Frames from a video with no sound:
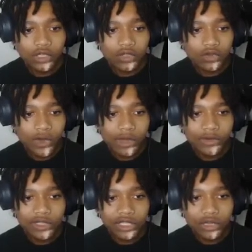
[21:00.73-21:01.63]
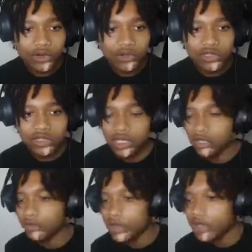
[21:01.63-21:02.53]
two way with zero stick,
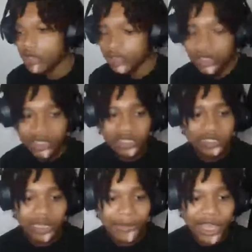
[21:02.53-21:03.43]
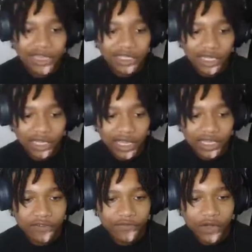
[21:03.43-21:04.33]
bro? And this dumbass nigga can't
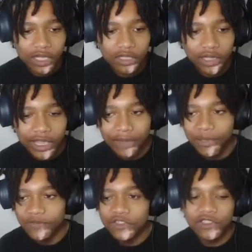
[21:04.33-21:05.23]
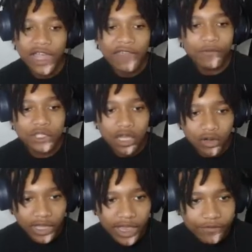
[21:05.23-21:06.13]
fucking layup if his life was on
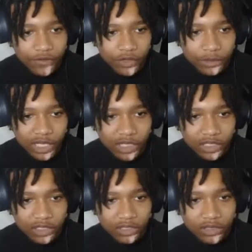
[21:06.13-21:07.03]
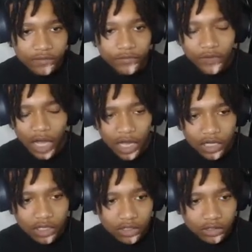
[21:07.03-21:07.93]
the line for it, bro. Fuck.